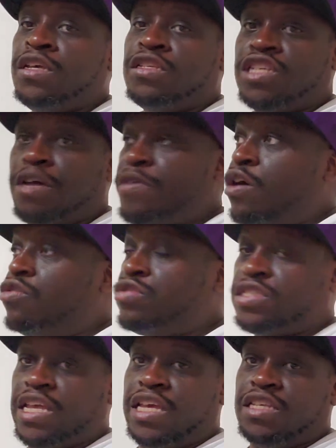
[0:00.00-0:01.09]
some of those
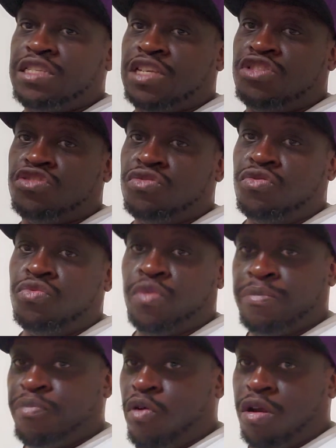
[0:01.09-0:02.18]
things that you
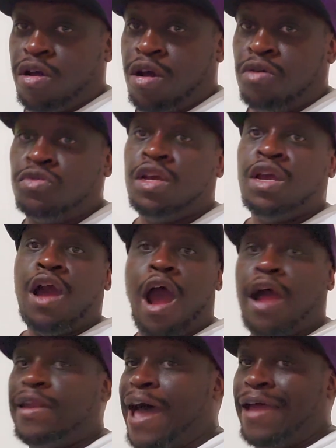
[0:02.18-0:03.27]
report on
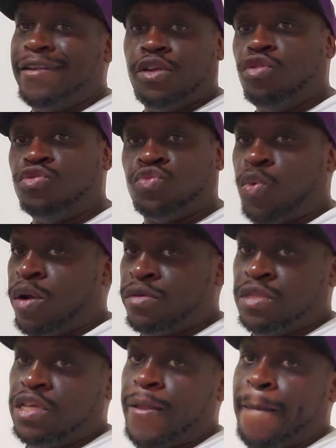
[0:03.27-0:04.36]
are not
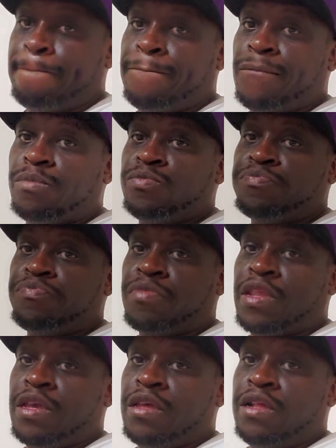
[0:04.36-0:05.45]
newsworthy.
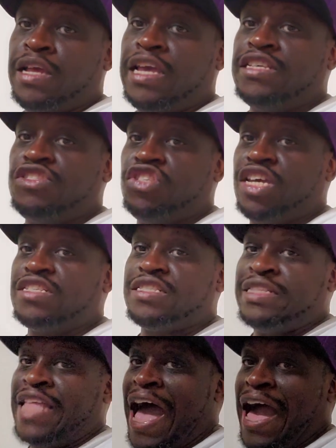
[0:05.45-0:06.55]
It's just
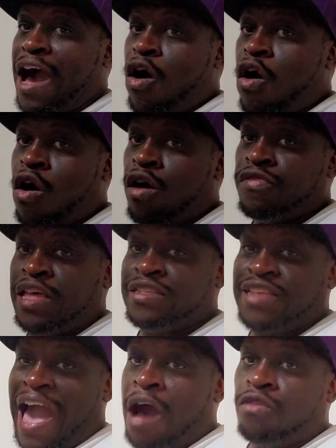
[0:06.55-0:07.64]
not all
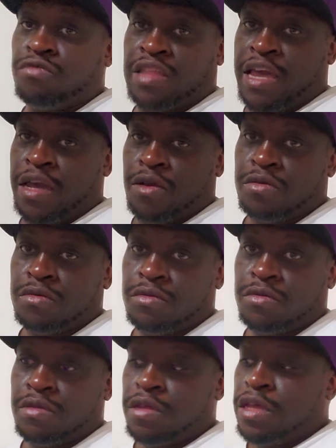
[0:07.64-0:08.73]
that's out there.
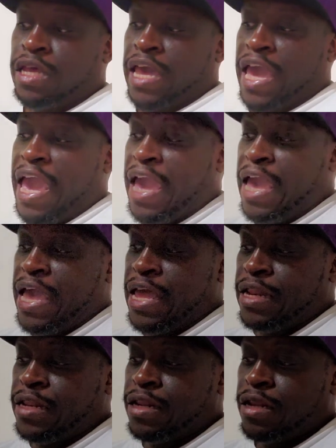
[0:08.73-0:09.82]

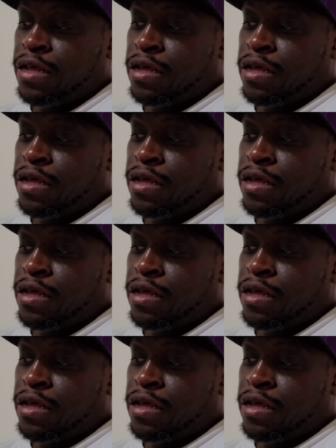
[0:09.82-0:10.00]
And